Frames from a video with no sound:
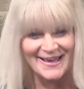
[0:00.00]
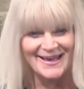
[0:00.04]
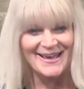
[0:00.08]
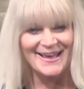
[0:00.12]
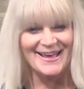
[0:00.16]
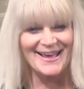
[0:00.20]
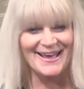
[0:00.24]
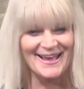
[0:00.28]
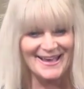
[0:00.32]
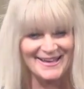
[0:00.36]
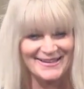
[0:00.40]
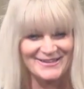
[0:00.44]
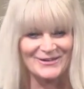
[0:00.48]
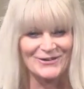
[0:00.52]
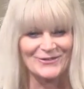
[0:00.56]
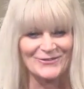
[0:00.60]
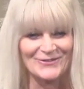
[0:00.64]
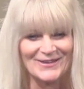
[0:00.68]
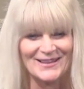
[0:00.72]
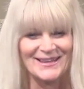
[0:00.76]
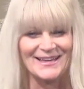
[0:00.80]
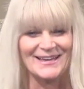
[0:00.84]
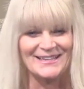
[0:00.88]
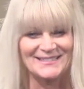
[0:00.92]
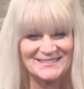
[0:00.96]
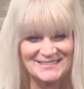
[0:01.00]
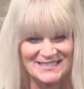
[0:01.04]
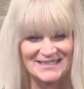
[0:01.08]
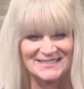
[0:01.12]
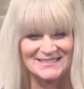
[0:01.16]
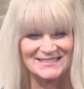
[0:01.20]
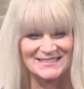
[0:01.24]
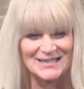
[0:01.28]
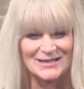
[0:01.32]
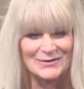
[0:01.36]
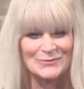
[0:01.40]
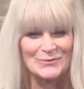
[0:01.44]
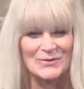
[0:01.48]
in your
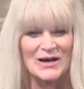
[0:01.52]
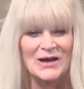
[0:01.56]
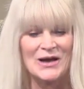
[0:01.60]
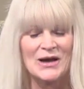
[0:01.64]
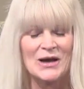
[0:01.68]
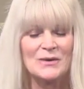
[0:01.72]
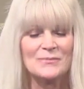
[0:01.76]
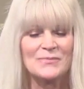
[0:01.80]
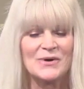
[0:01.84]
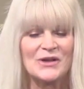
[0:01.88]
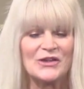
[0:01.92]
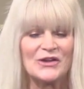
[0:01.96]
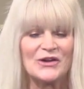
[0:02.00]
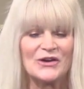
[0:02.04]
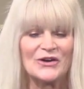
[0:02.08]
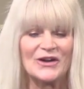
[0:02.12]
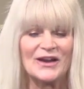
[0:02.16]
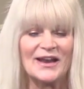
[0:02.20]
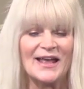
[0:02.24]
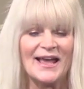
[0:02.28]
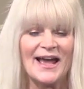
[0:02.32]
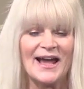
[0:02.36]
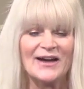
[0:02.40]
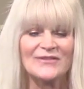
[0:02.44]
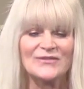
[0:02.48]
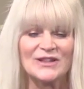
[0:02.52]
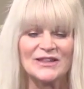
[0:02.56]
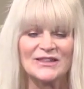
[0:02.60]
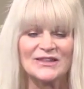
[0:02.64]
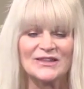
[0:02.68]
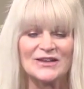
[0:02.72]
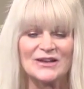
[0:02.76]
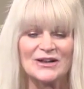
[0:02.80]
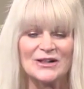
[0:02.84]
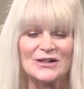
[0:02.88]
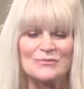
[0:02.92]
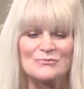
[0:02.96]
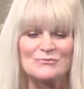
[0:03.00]
relationship, but you're going to have a
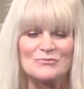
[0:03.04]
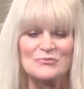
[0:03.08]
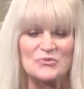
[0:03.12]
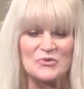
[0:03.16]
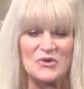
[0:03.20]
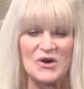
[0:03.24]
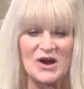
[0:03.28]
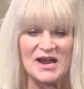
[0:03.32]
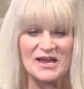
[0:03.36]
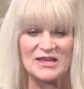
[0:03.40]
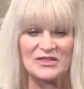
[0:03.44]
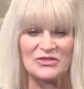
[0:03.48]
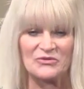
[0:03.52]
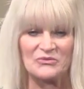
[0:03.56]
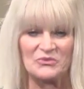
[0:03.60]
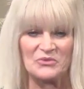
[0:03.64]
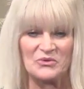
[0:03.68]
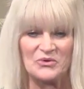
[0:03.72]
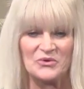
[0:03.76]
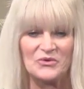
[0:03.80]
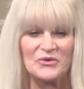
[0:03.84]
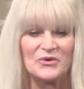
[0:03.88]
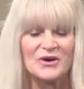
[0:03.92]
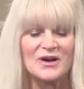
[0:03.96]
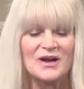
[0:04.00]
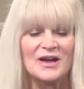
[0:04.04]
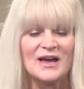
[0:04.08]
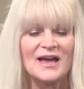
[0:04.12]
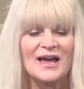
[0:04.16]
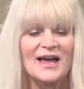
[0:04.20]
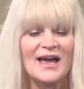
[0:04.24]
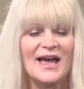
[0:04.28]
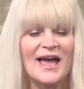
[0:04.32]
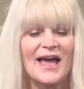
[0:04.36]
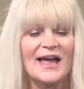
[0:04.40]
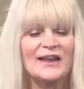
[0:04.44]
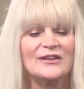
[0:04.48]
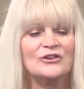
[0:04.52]
little breakthrough okay.
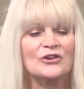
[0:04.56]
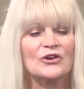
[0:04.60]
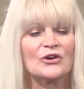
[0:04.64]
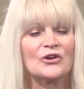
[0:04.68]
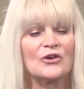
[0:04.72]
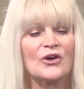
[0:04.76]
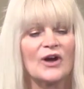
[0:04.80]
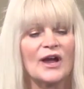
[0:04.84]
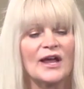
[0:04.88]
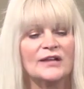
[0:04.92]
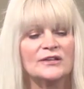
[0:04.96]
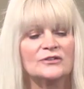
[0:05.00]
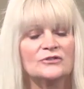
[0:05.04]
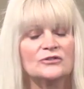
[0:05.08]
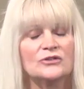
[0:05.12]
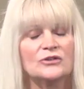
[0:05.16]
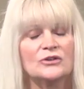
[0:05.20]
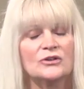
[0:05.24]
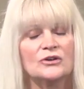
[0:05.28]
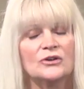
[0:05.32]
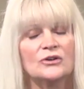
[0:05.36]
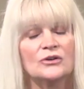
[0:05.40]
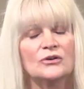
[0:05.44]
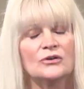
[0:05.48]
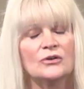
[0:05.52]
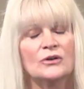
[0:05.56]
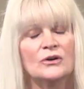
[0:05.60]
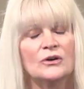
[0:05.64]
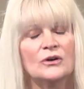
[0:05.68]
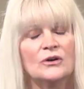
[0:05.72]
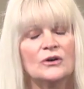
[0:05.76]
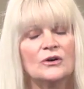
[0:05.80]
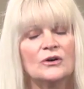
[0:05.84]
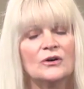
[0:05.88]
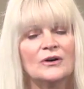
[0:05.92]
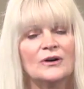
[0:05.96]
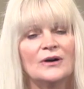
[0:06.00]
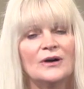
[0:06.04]
and you're going to
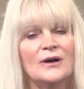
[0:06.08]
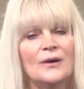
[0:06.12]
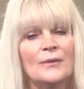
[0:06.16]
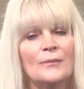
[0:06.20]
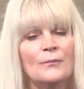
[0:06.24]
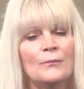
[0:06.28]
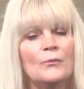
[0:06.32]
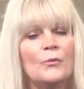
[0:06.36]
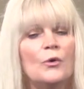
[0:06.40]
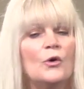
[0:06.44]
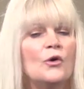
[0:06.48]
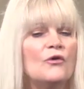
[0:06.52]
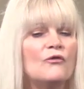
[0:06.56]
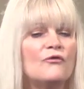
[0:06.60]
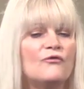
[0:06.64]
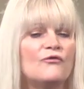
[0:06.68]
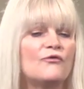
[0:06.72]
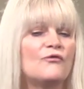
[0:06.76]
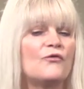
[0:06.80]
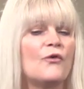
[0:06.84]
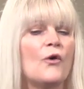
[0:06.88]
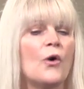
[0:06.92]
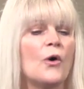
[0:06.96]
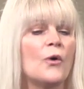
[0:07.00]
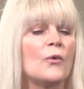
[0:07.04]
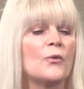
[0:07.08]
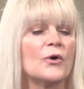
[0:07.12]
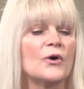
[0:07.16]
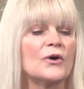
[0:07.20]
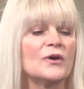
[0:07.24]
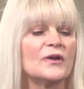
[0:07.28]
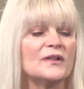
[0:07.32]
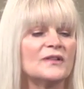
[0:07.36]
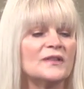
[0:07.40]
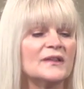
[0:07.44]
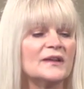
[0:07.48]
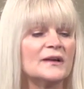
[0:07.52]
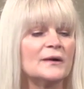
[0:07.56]
move
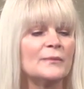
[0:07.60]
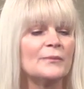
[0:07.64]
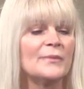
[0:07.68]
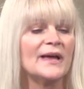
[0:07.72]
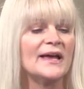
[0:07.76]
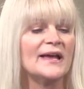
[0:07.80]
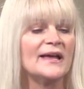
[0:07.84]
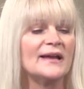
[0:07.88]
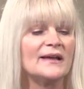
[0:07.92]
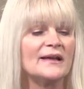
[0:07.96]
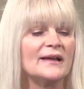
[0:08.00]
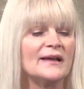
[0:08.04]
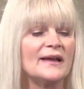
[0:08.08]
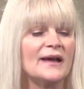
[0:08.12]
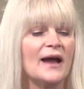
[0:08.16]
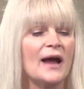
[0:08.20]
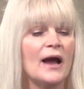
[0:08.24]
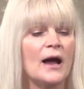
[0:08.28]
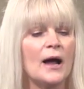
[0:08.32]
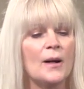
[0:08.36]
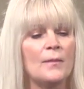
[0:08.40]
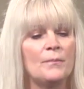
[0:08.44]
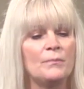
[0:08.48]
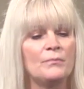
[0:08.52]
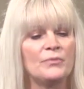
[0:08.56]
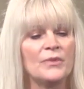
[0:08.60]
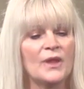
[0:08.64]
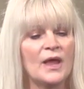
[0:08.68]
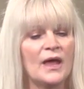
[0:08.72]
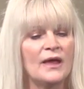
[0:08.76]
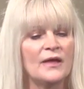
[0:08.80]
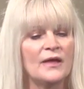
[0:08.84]
forward a little bit. Um,